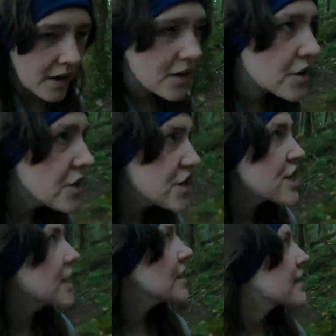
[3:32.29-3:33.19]
a good
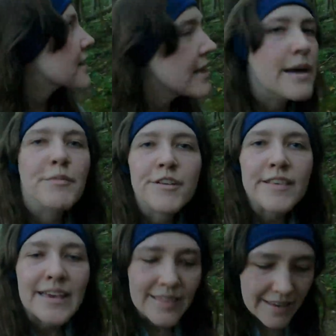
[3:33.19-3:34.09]
chunk of the climb looks
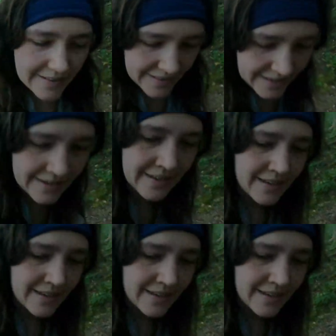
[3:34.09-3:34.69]
like this.